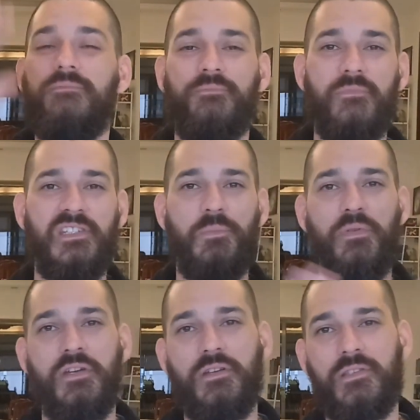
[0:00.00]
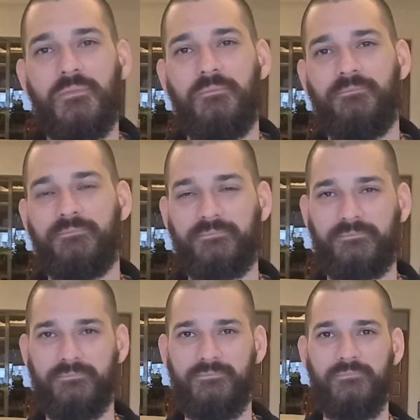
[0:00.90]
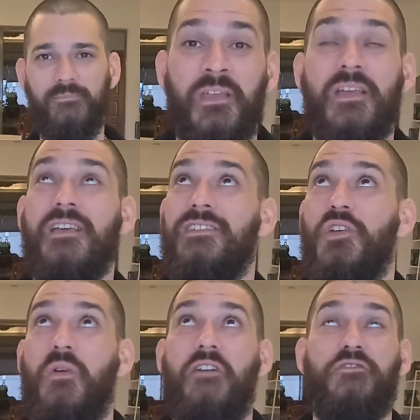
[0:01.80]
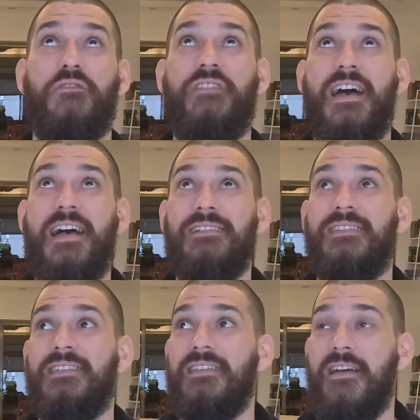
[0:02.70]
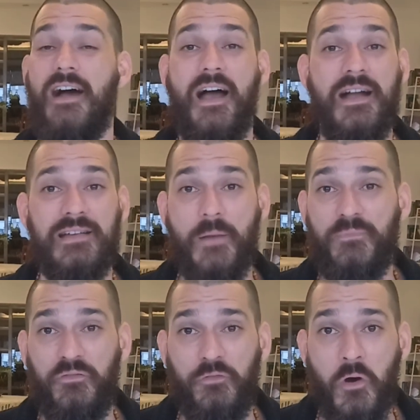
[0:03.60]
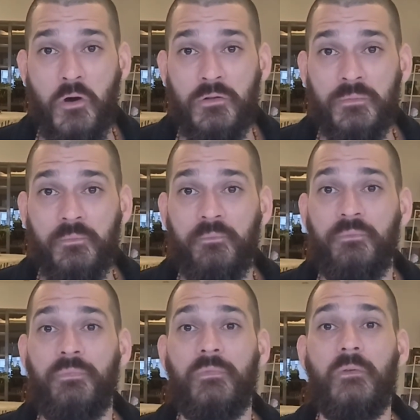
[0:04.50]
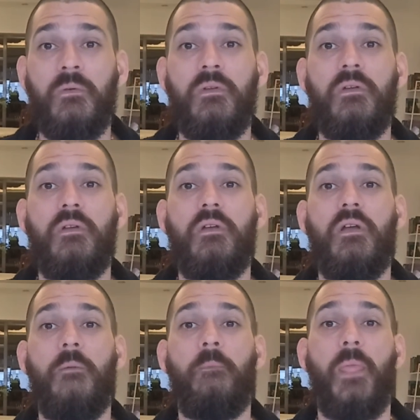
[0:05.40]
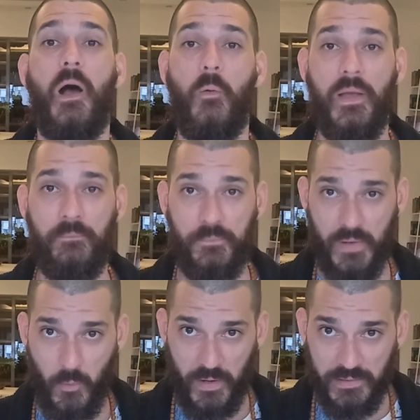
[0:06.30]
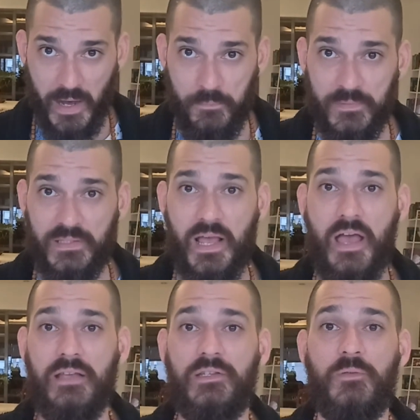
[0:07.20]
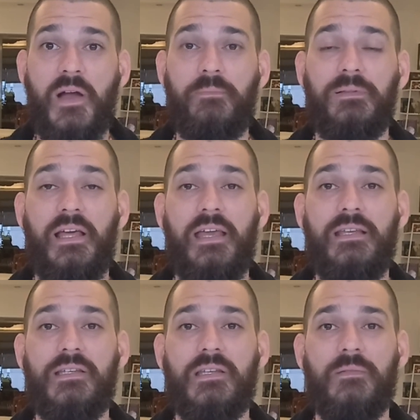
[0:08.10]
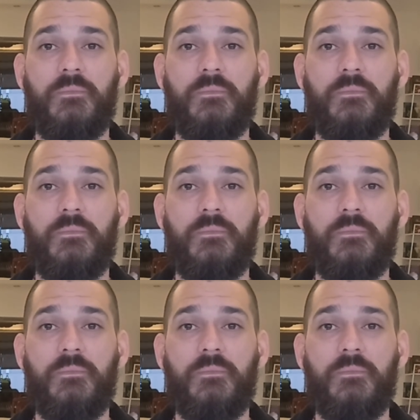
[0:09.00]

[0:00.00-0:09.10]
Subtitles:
disappeared. So after that, I hung up the phone. I went upstairs to my place.